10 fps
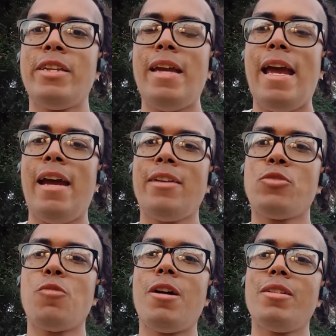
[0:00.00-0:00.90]
as
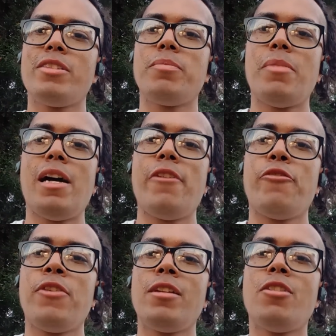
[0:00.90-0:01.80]
well as my
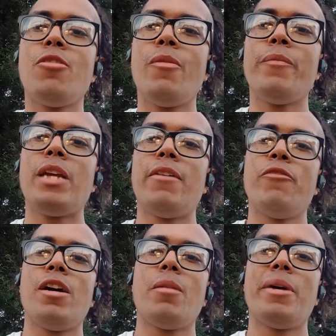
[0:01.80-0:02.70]
fellow
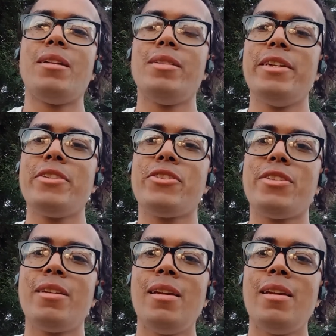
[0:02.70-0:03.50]
environmentalists.